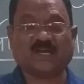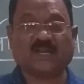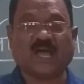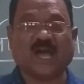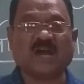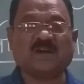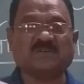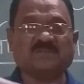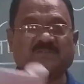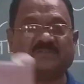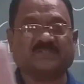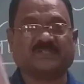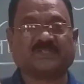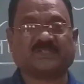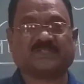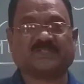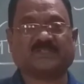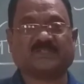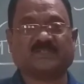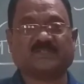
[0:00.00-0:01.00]
howls.
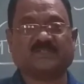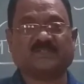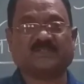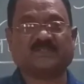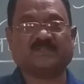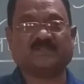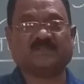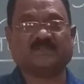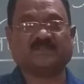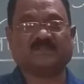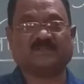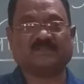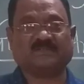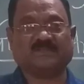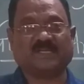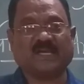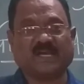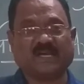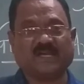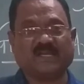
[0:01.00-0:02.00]

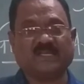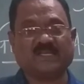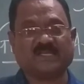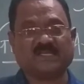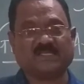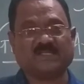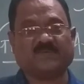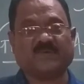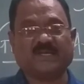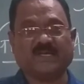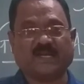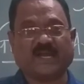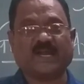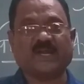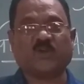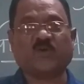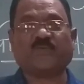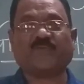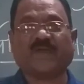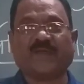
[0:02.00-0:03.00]
Jackal is one
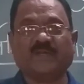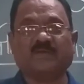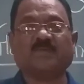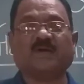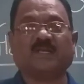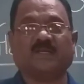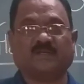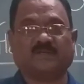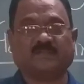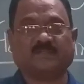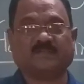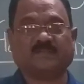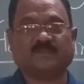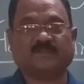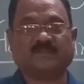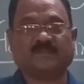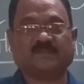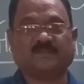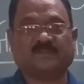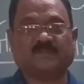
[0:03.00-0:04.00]
kind of animal
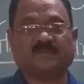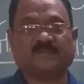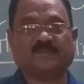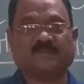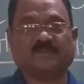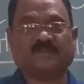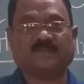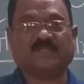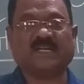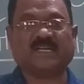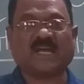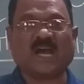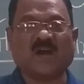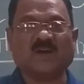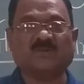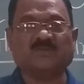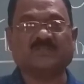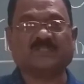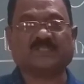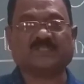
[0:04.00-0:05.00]
that
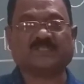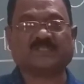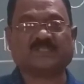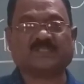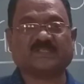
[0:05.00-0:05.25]
howls.